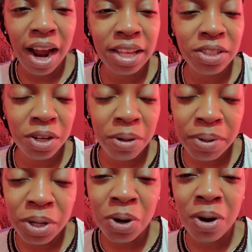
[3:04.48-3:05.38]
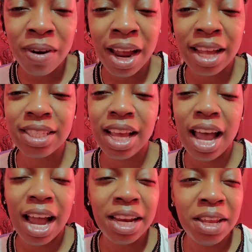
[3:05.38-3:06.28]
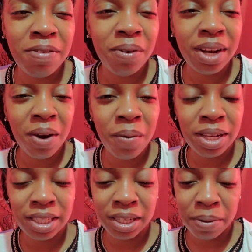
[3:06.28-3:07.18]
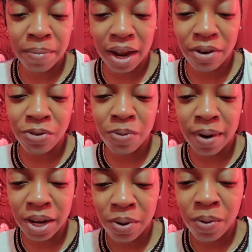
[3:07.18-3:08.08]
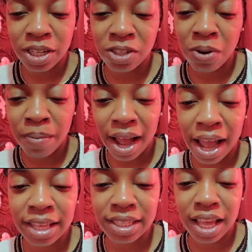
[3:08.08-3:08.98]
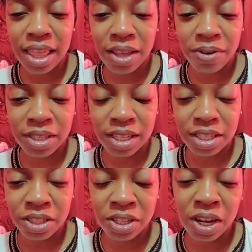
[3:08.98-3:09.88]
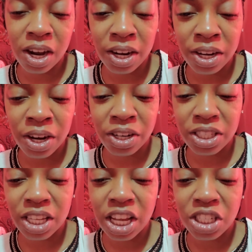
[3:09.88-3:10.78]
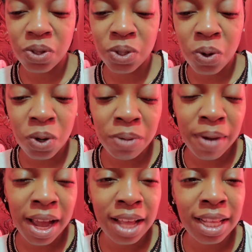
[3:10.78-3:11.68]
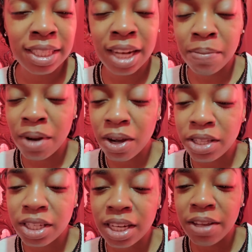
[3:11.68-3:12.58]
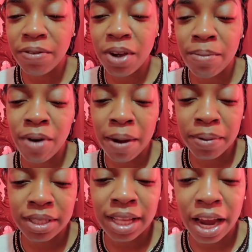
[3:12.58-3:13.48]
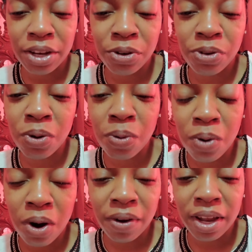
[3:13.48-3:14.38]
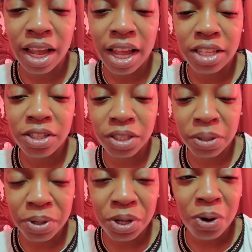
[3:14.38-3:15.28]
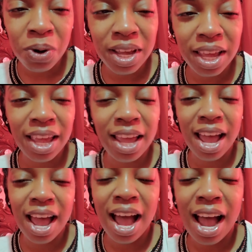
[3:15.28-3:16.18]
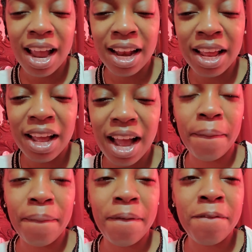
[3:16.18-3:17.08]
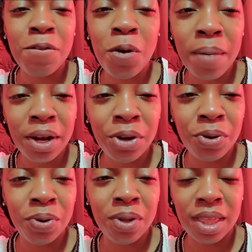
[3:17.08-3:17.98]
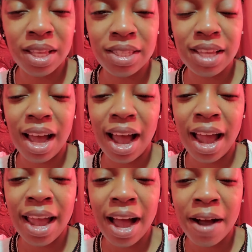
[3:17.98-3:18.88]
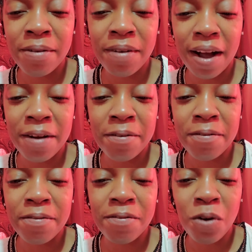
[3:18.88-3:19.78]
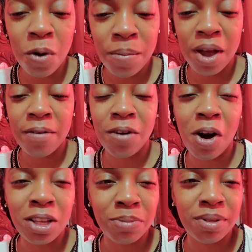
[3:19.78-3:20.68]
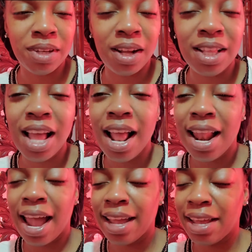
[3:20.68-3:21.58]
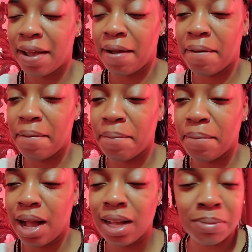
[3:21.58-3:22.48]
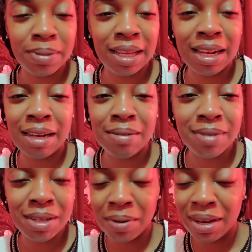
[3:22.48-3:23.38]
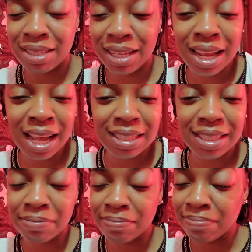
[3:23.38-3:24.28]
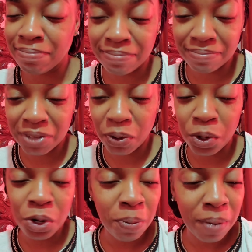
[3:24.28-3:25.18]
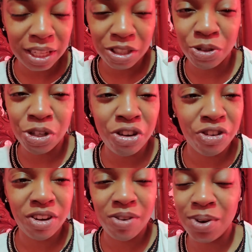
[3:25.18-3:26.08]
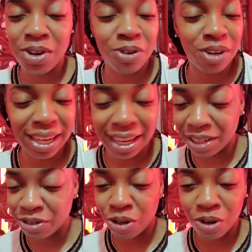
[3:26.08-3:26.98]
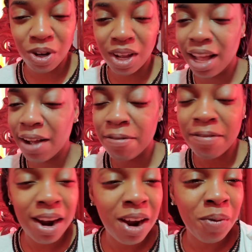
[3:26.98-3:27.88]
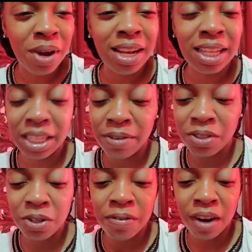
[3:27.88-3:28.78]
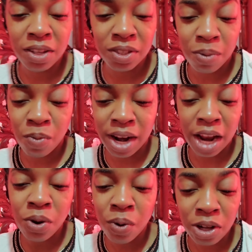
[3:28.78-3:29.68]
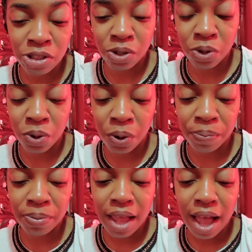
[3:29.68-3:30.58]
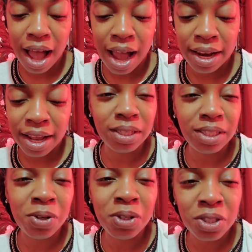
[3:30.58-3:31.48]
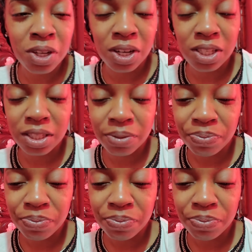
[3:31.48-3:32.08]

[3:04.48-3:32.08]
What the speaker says: it's gonna be all right. And even when I went in the back room and they were washing out my eyes, there was this other nurse. She was holding my hand and said, I'm not going to leave you, I'm right beside you, don't worry, it's going to be okay. And if nobody knows this, I have a phobia for hospital. Like, hospital and me, when I said that, we don't match, we don't agree, we don't click, no. Far away, not even to follow someone, I don't want to go. And those nerves